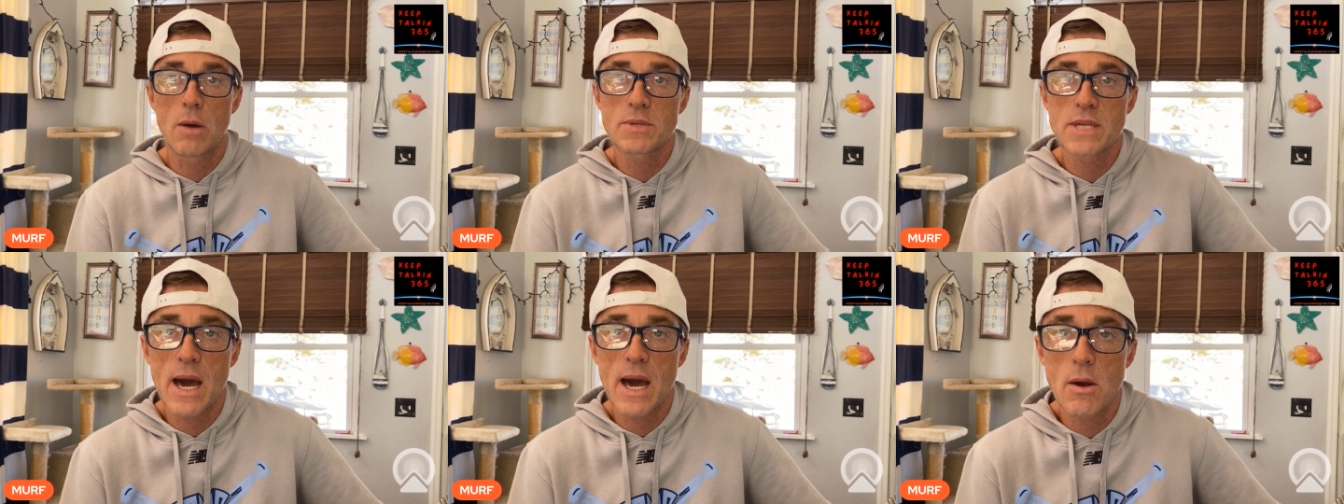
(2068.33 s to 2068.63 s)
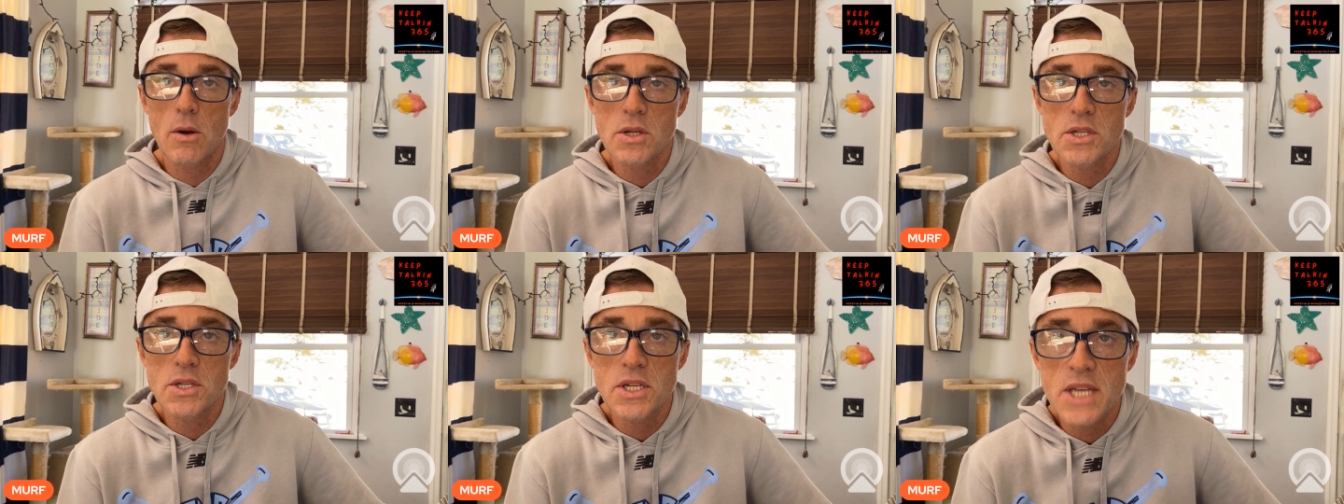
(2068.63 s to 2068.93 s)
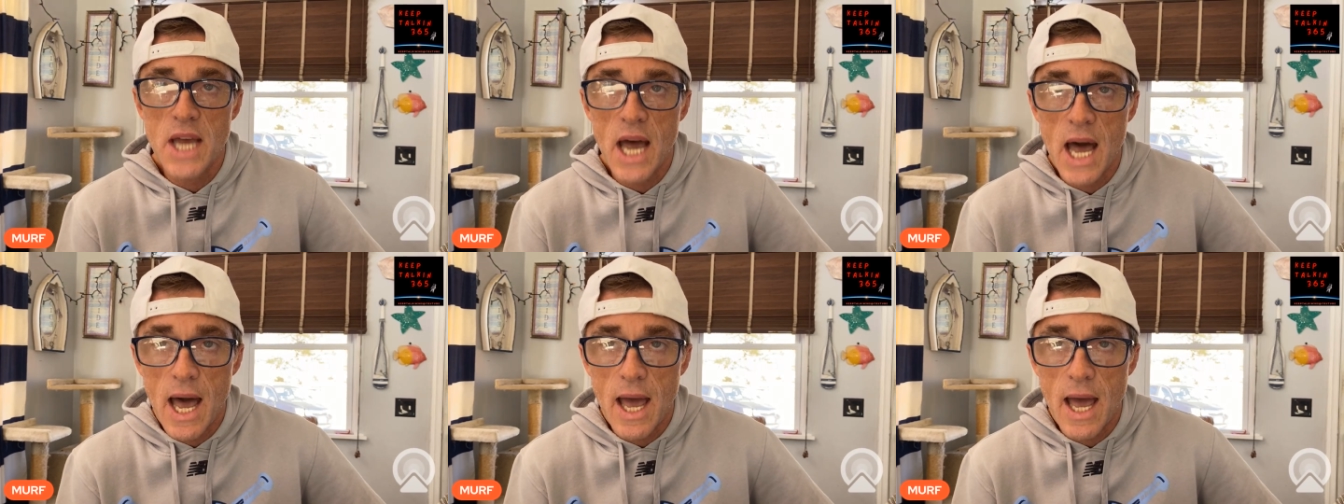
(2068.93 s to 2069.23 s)
And if it
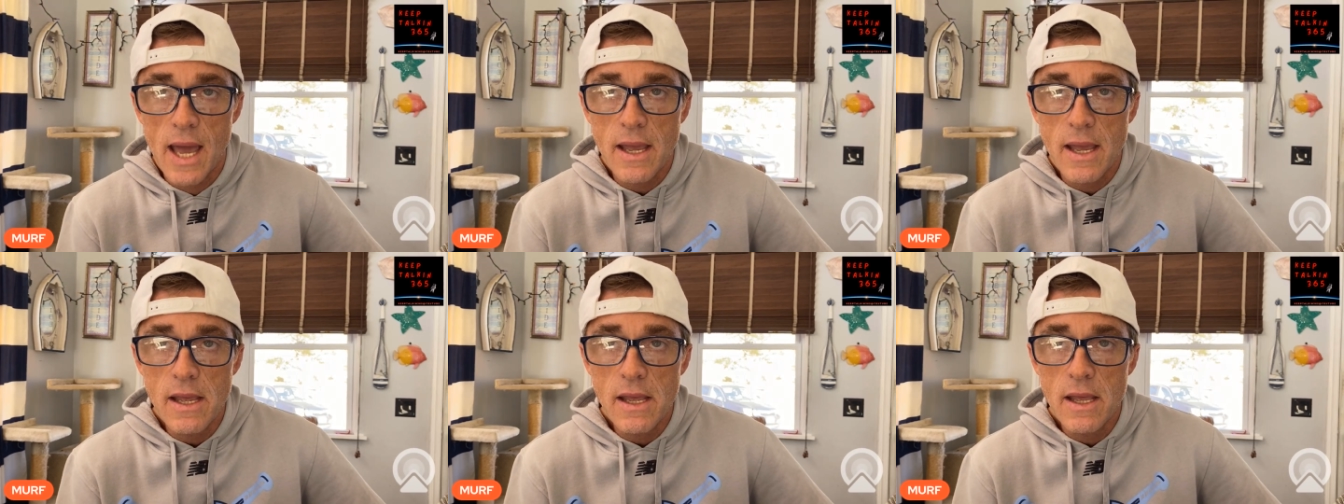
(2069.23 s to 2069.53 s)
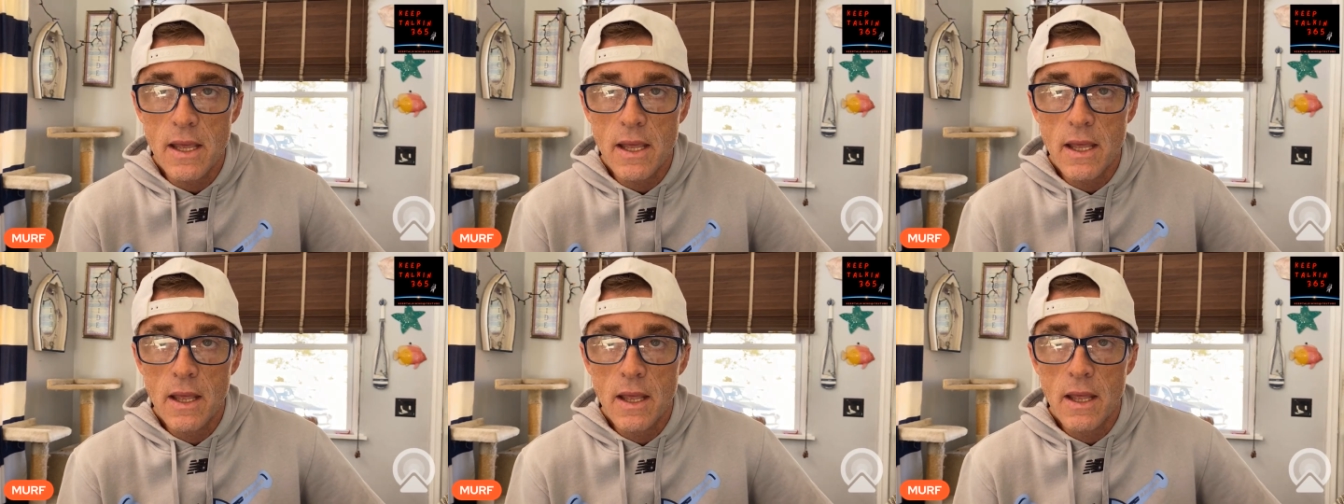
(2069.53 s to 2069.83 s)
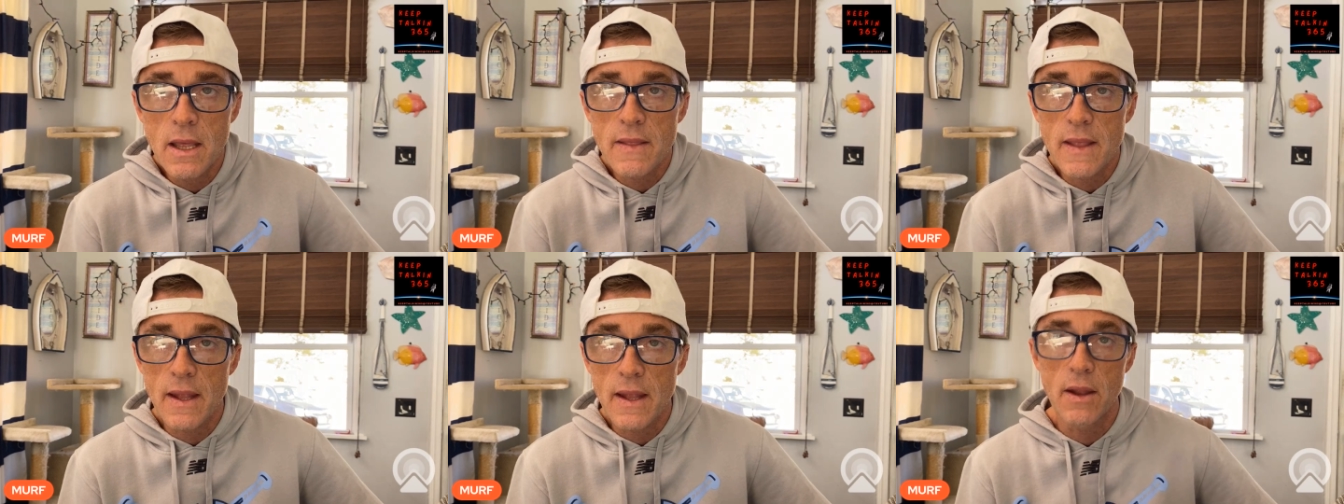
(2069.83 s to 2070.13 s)
comes out, it's a tie,
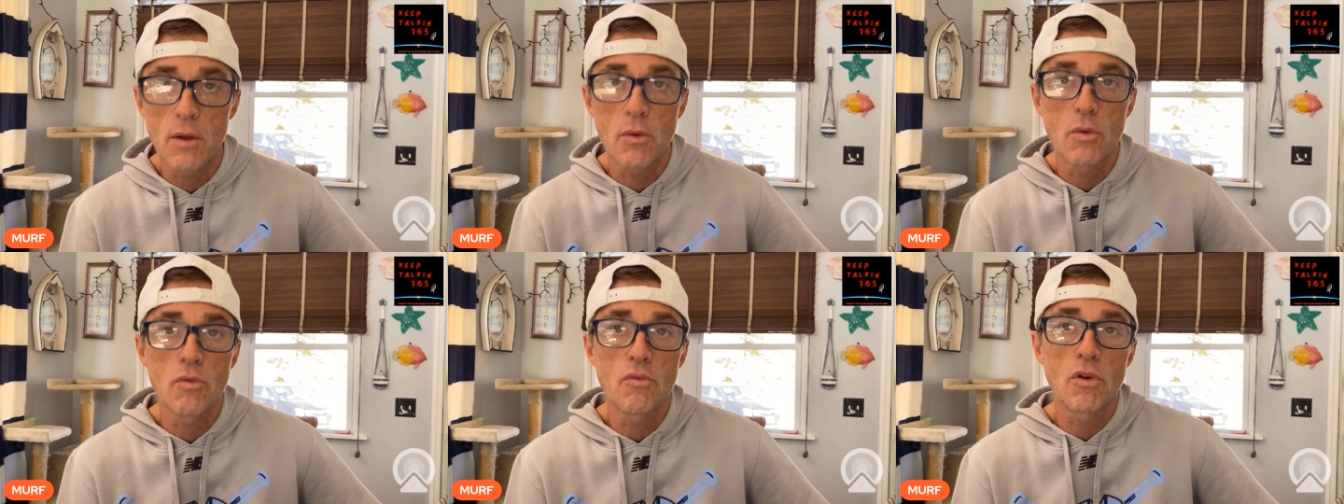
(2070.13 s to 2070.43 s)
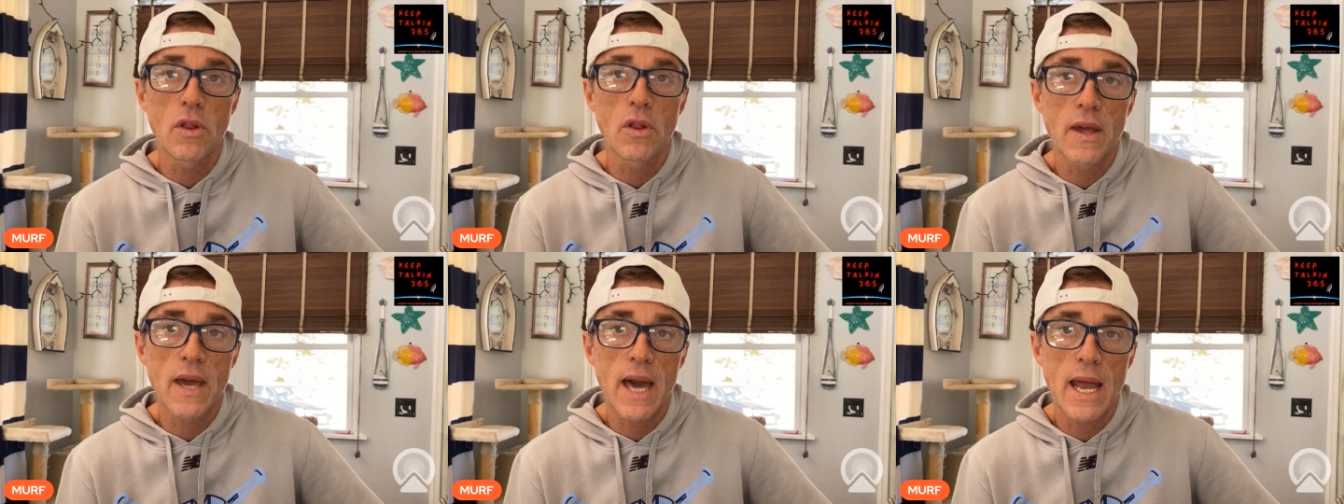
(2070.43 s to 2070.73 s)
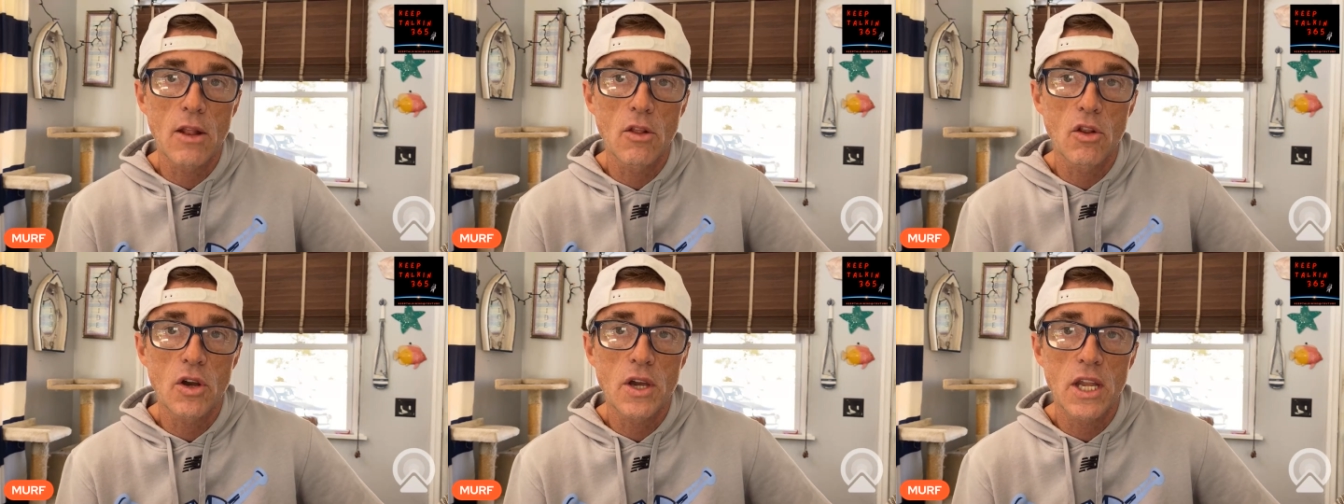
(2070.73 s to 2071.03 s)
then they
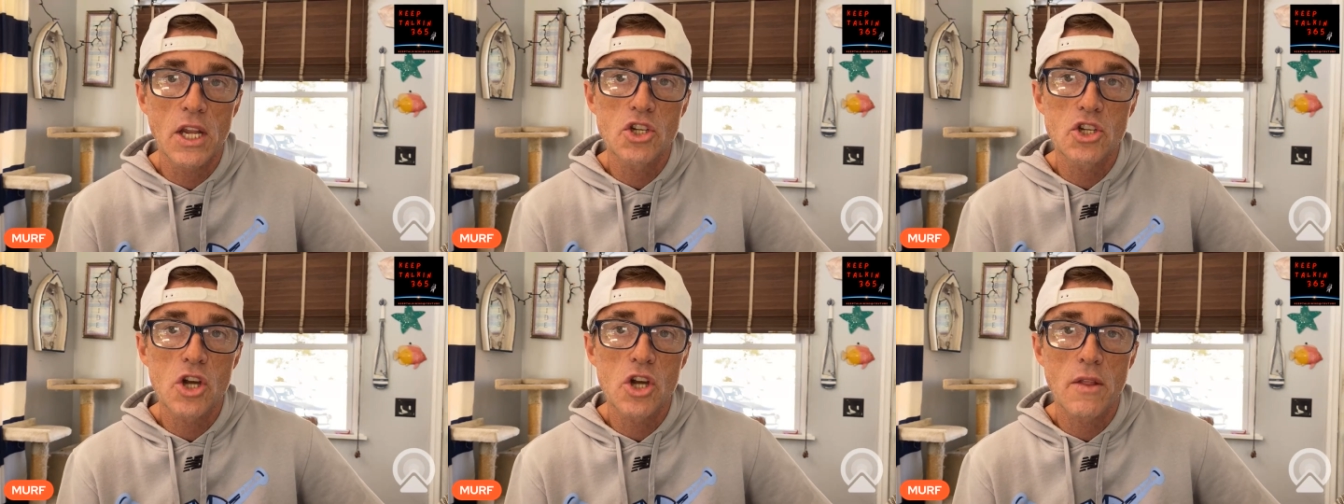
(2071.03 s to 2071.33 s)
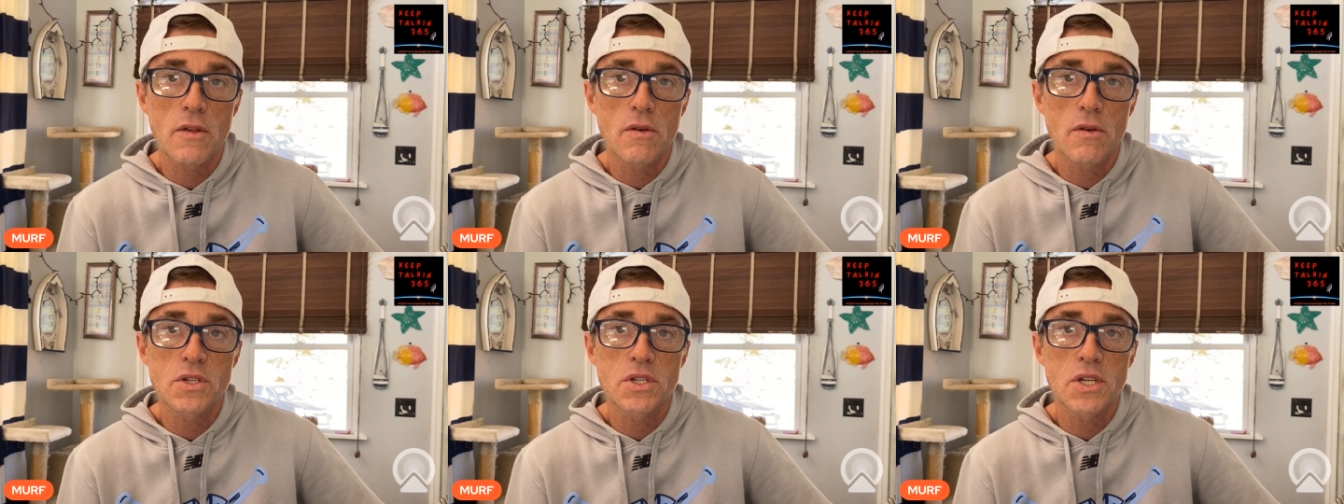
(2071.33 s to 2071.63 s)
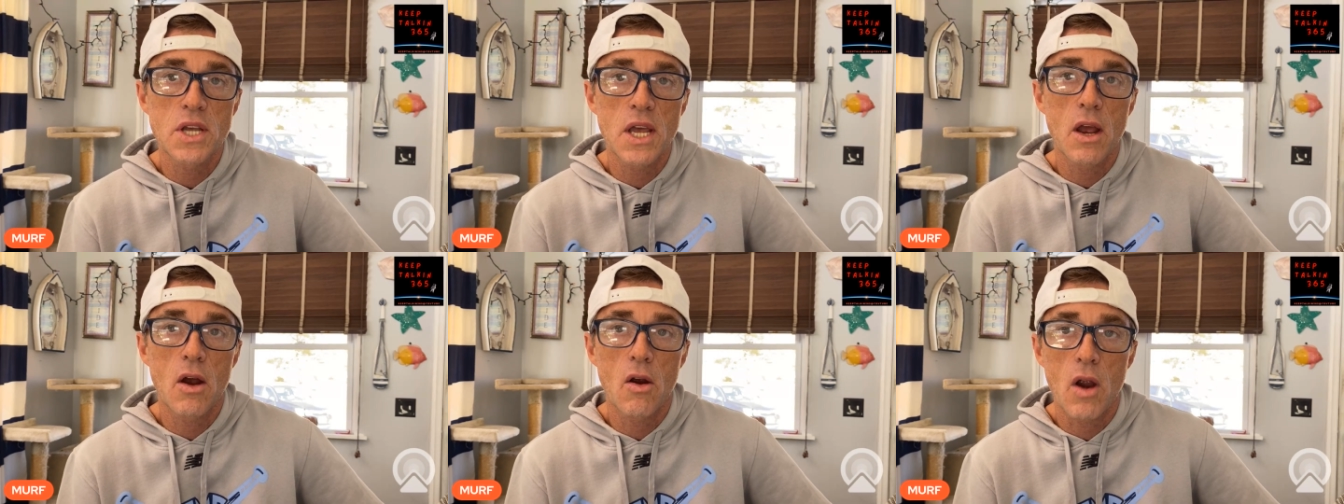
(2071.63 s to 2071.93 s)
really got to look at each other
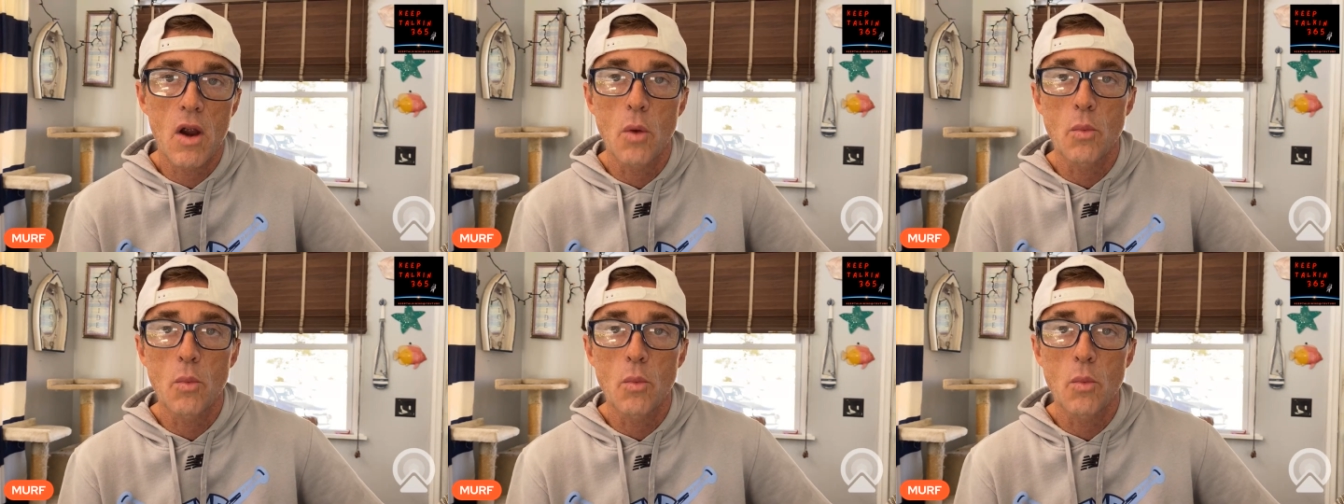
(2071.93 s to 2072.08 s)
and say,